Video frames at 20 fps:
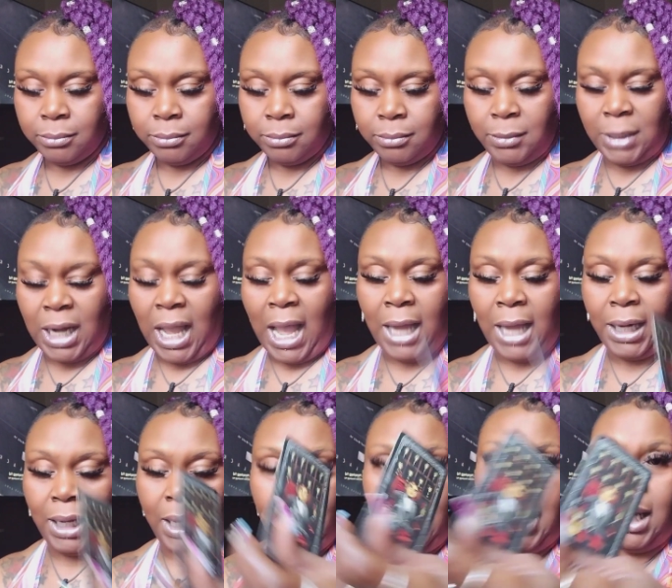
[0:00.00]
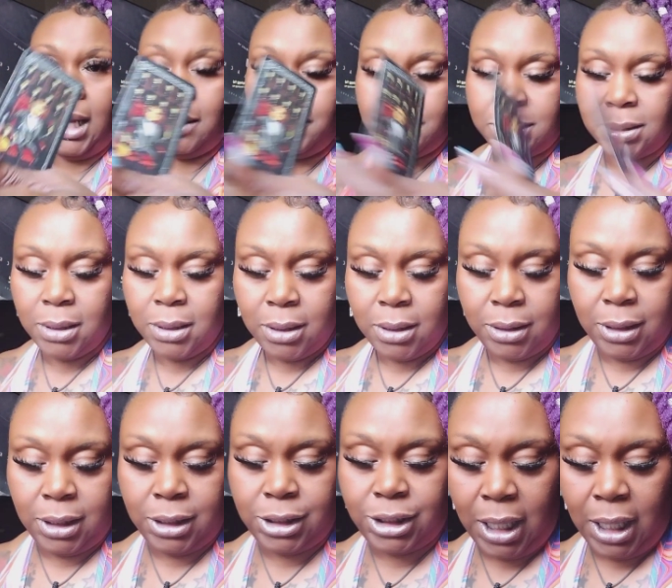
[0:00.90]
Nine of Cups
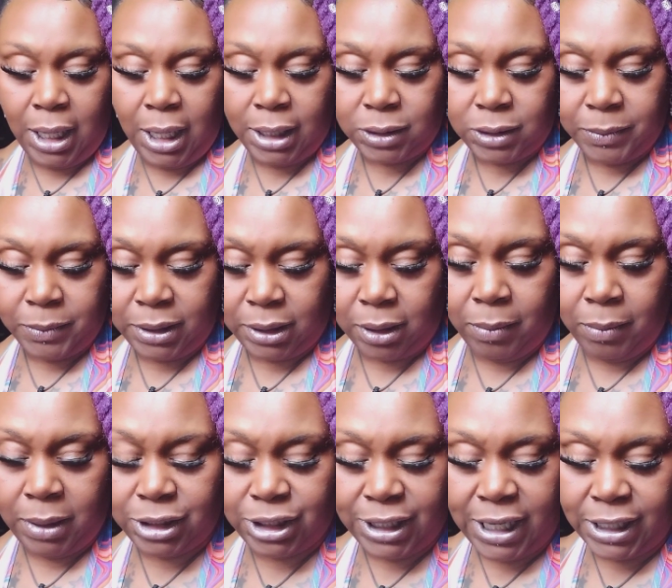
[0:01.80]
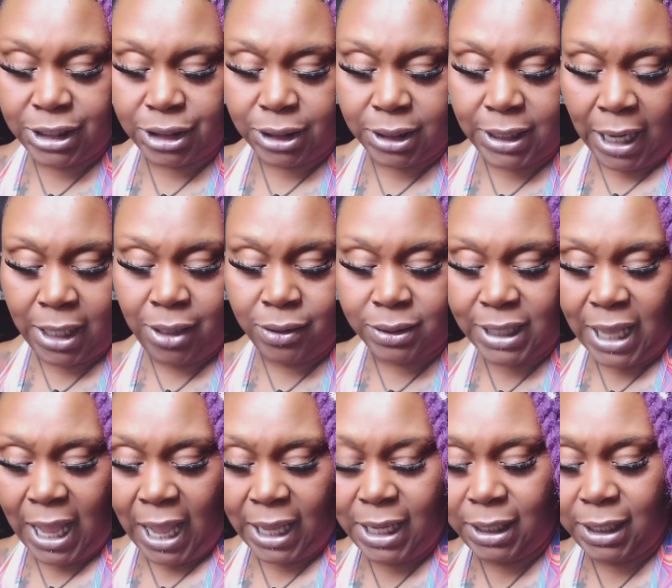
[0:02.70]
the judgment, the magician. That you see
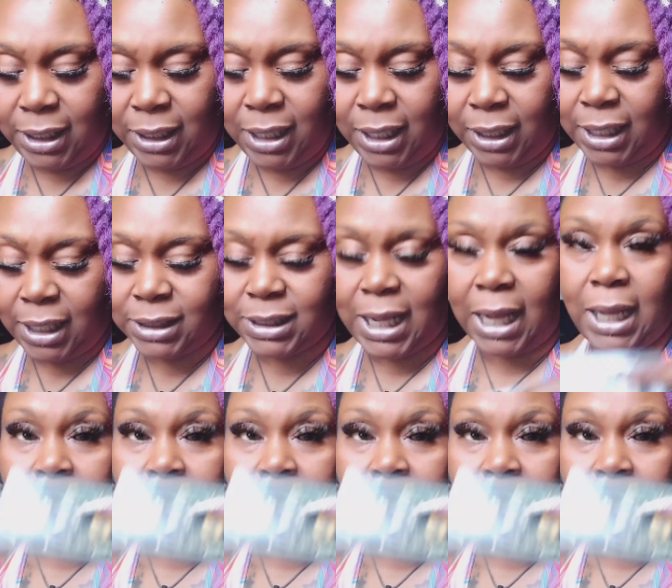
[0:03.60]
how he look, it's like a